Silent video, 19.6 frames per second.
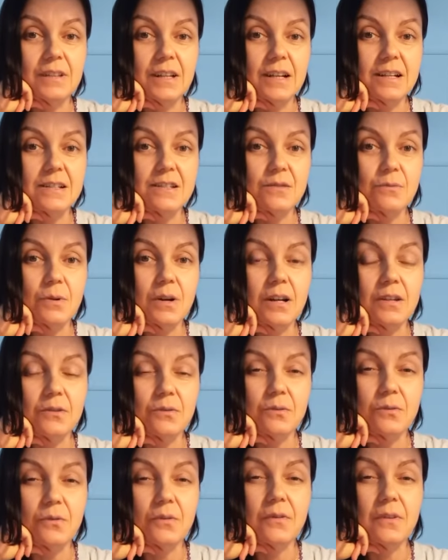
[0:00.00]
that's why
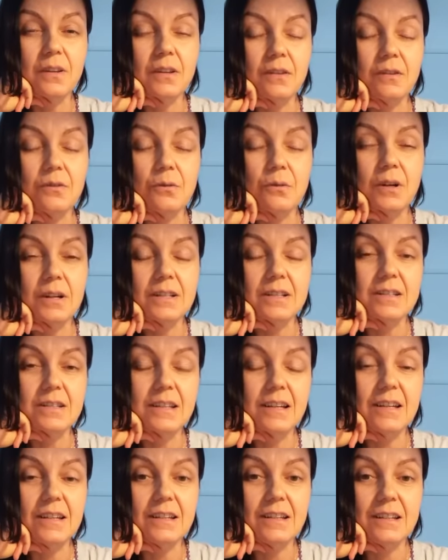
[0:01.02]
you you are
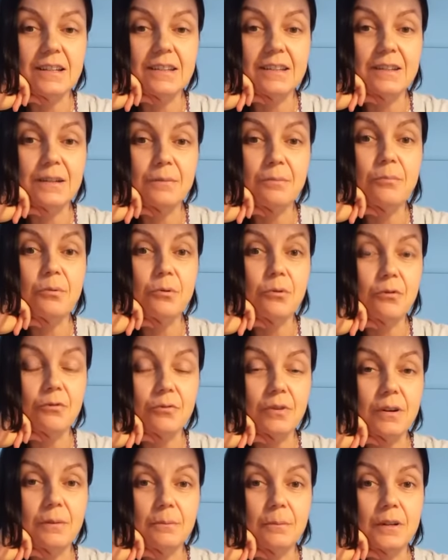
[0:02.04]
stay in the
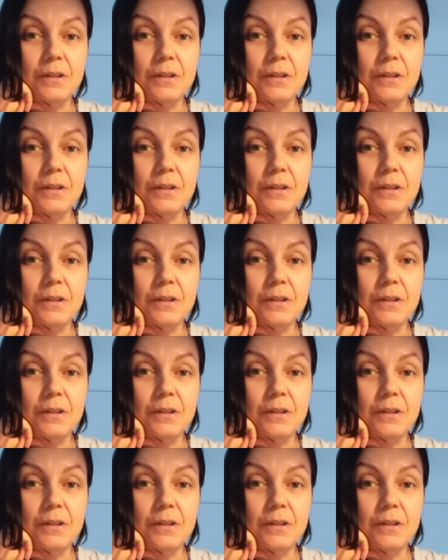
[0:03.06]
program.